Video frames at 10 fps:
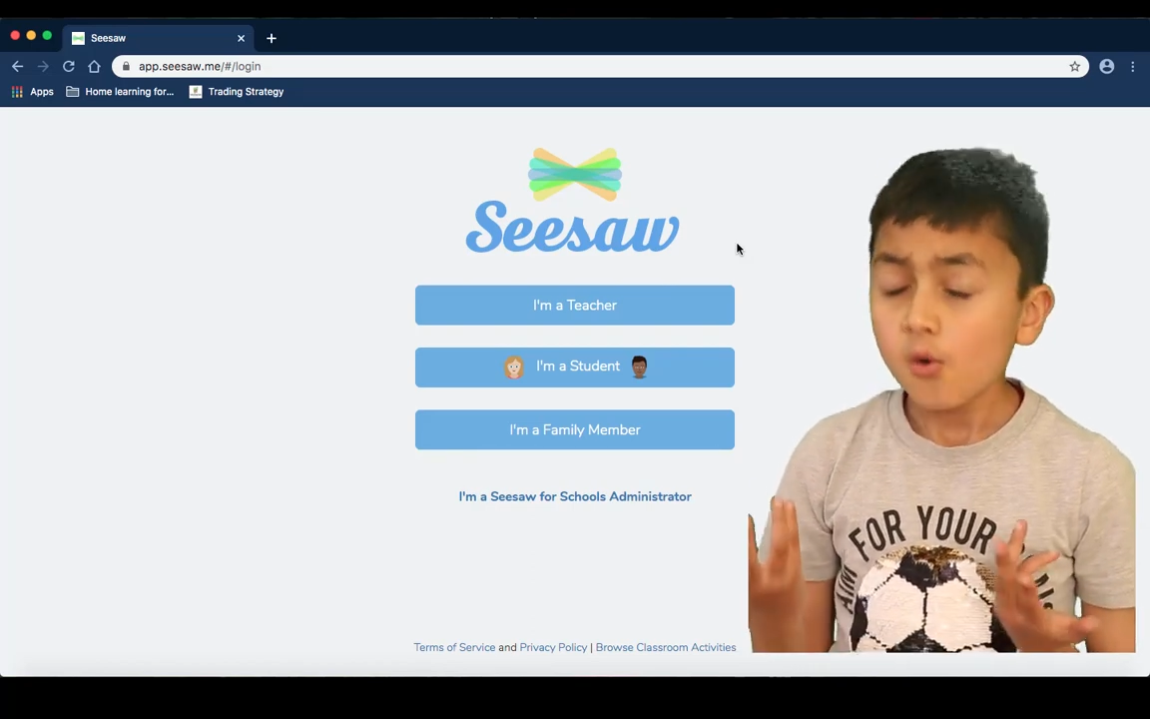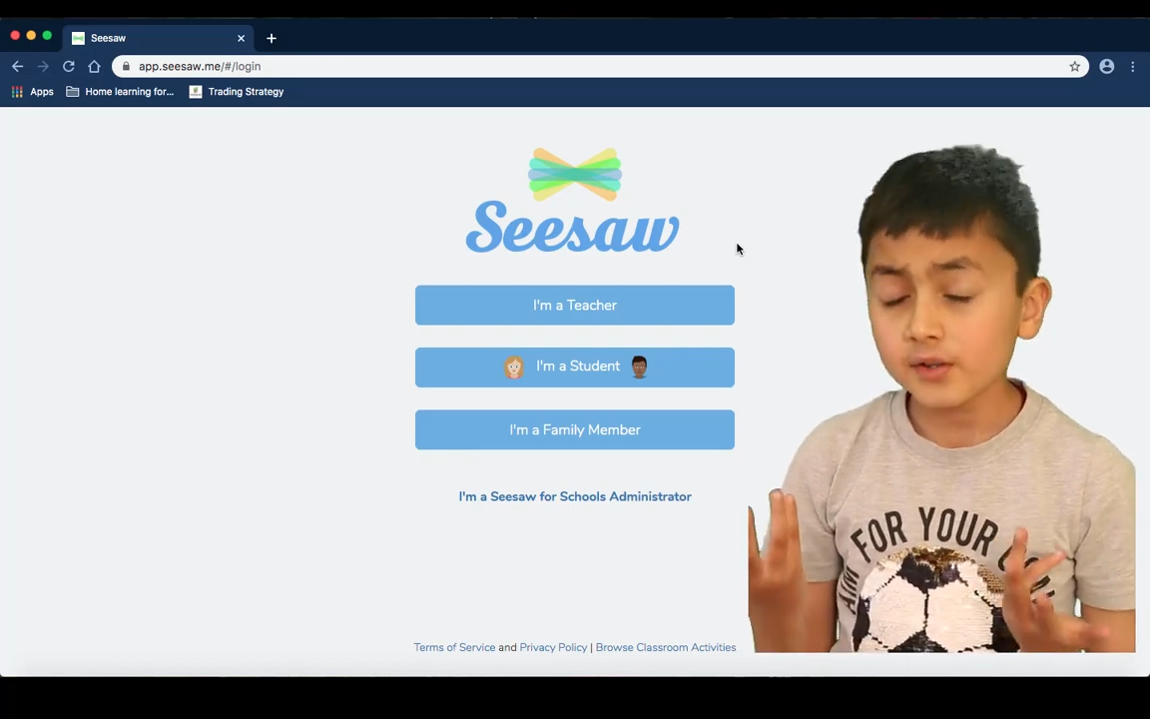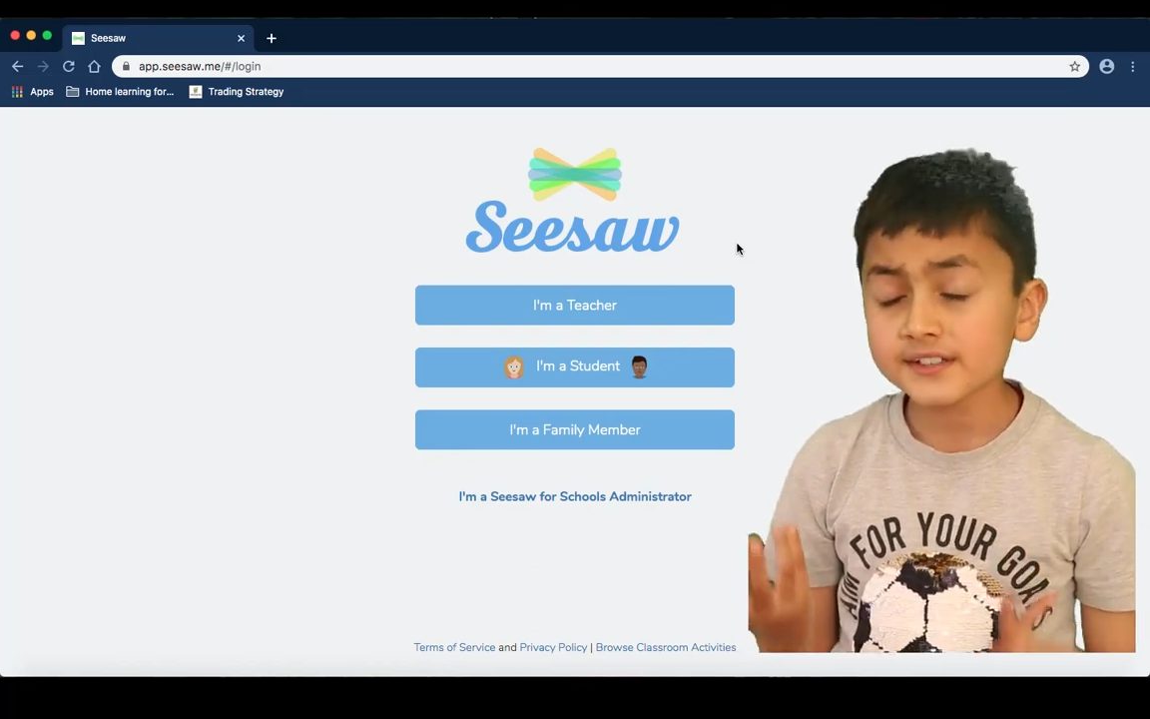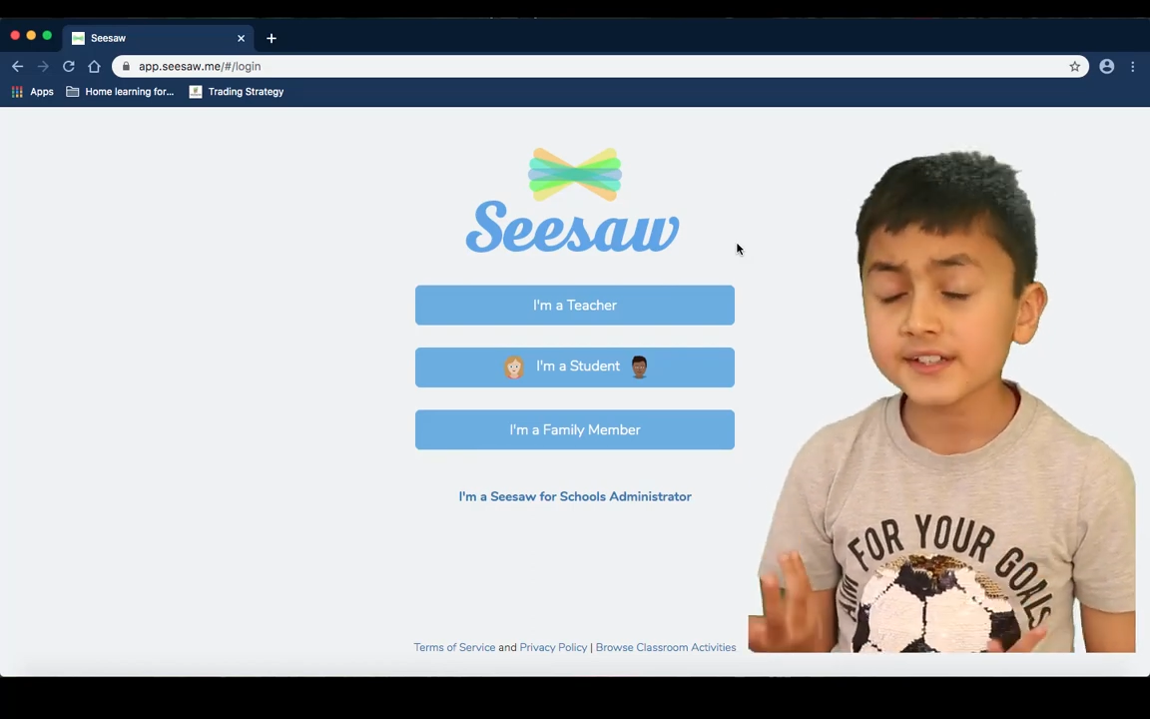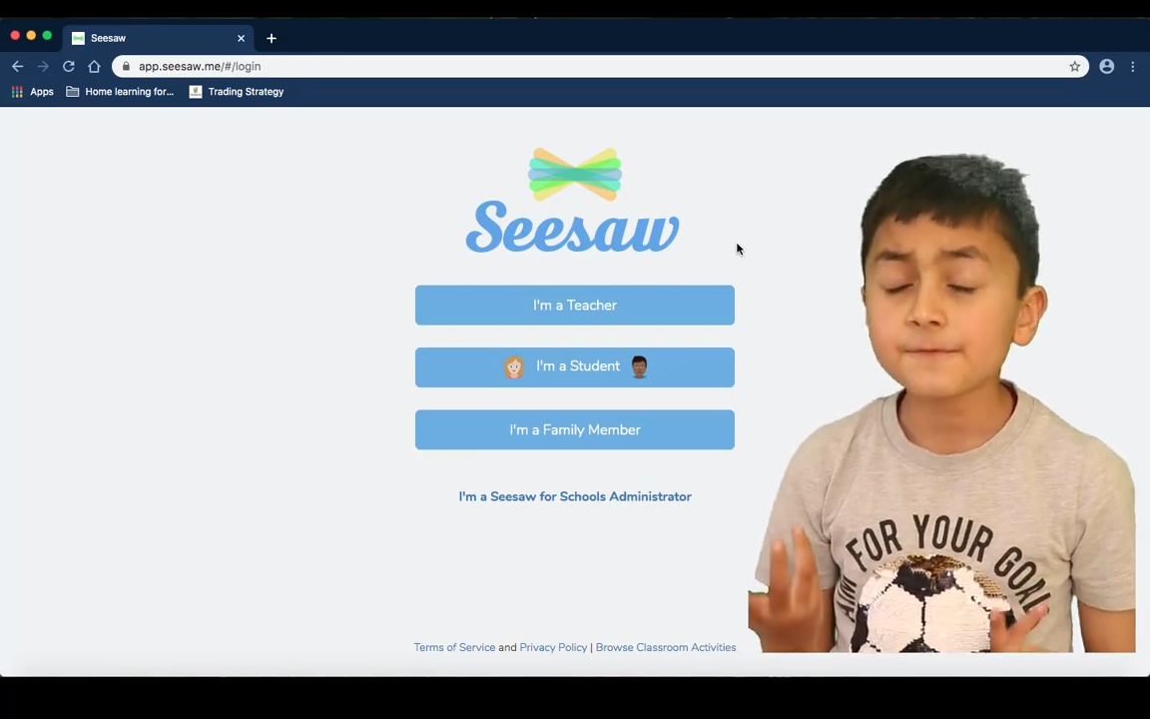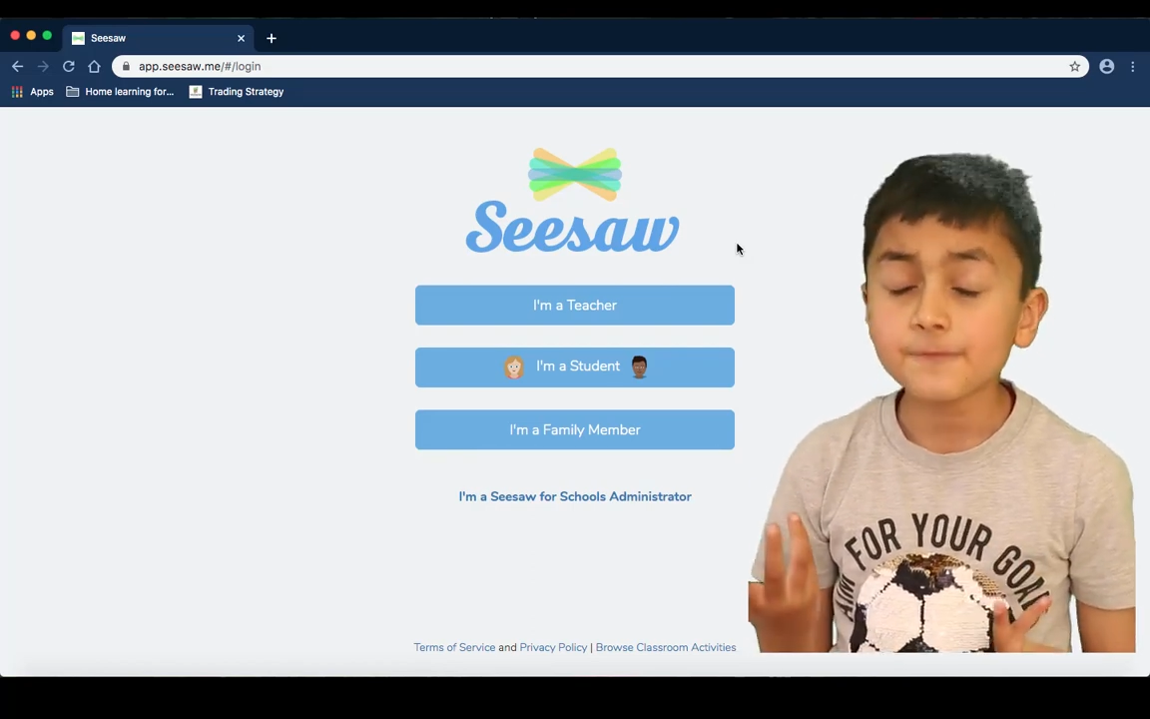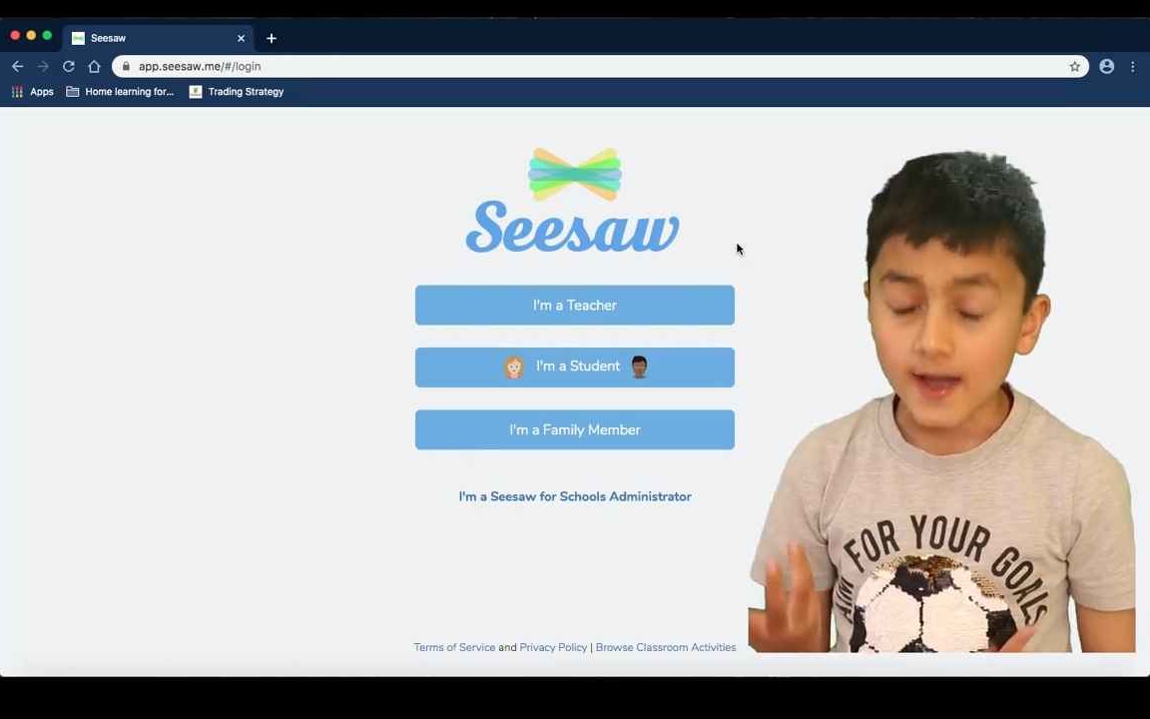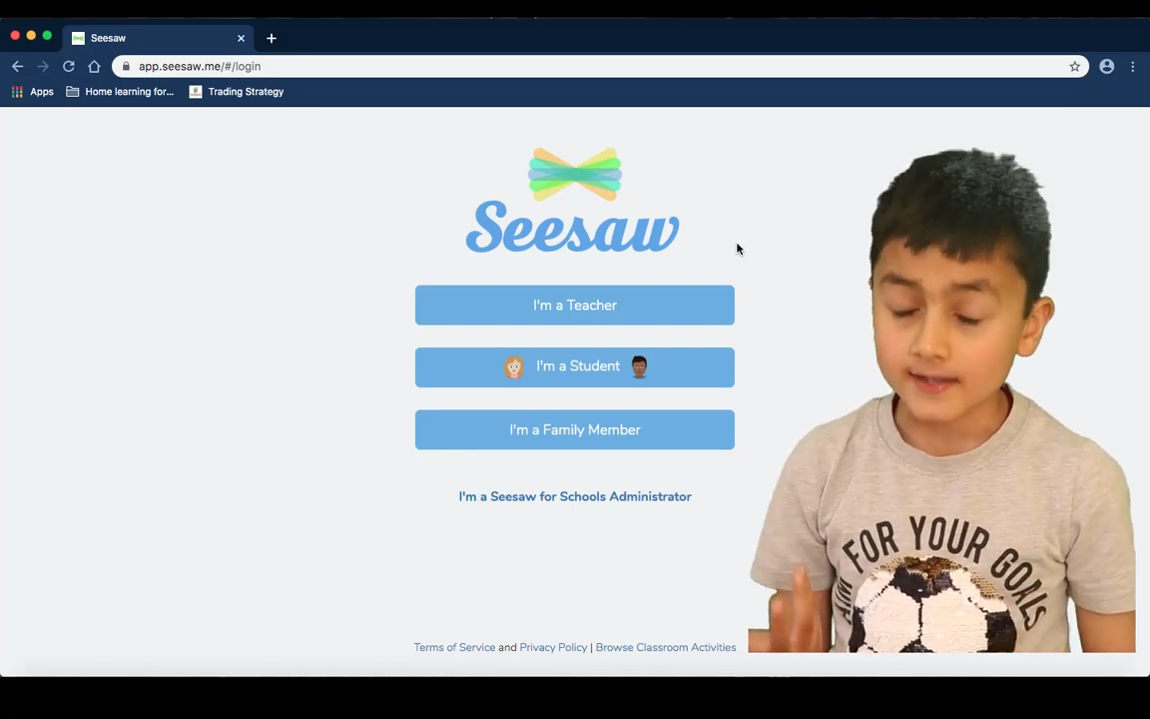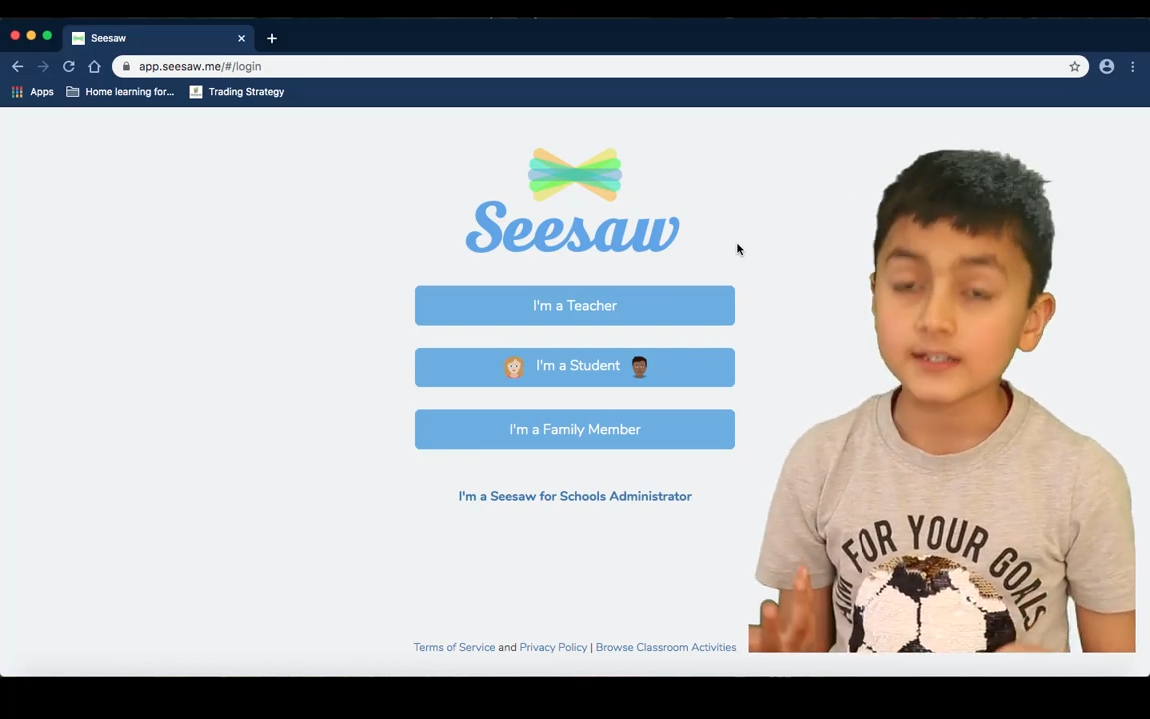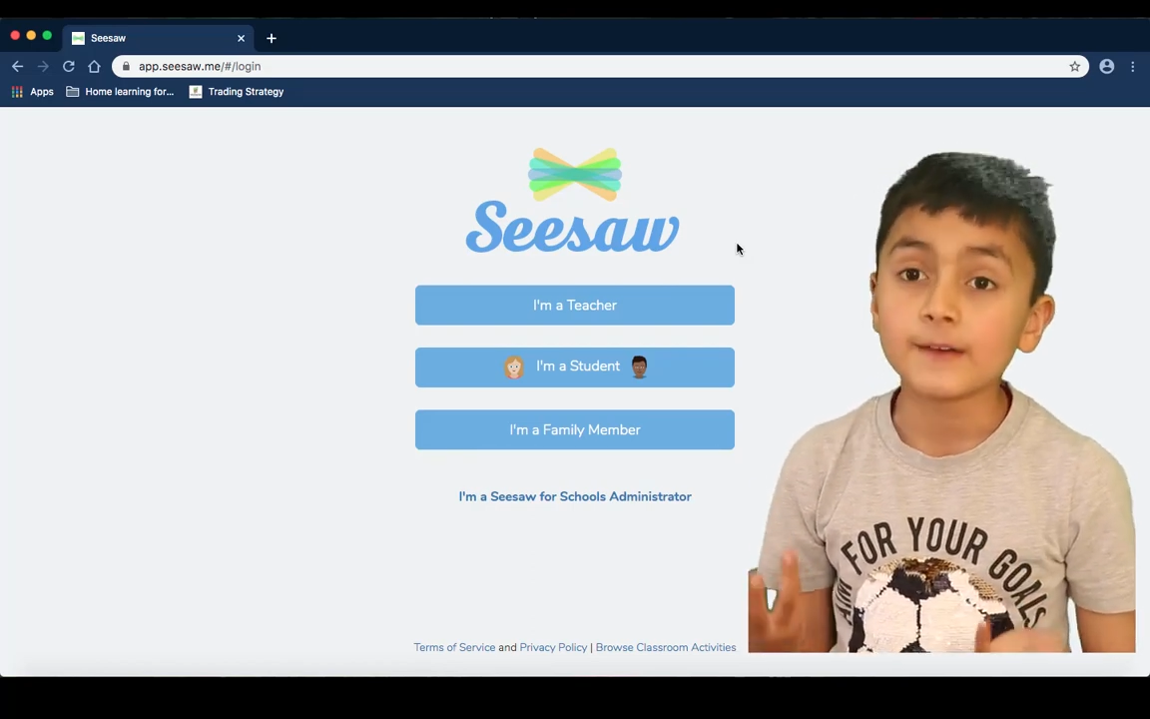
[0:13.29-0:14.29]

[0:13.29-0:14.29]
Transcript: which is in fact